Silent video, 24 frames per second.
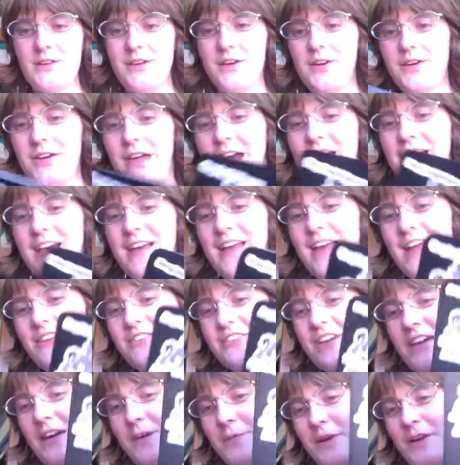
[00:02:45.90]
Oh yeah, and
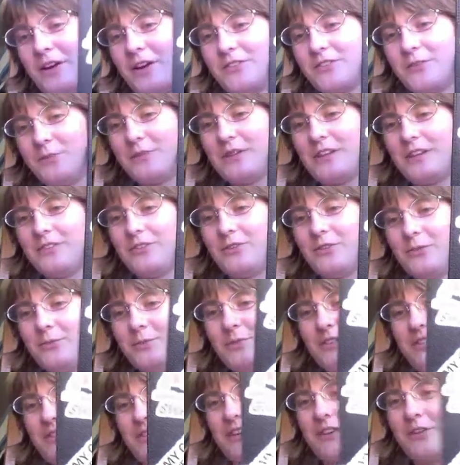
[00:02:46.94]
check out my awesome Kindle
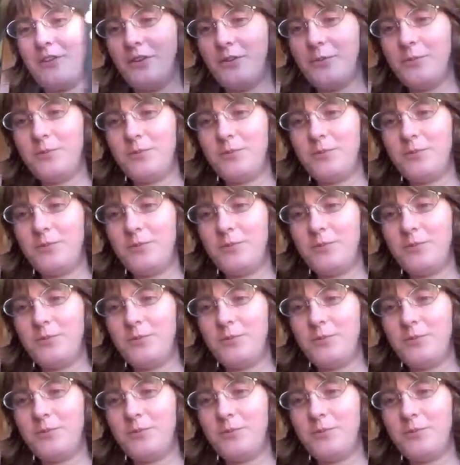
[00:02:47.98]
sticker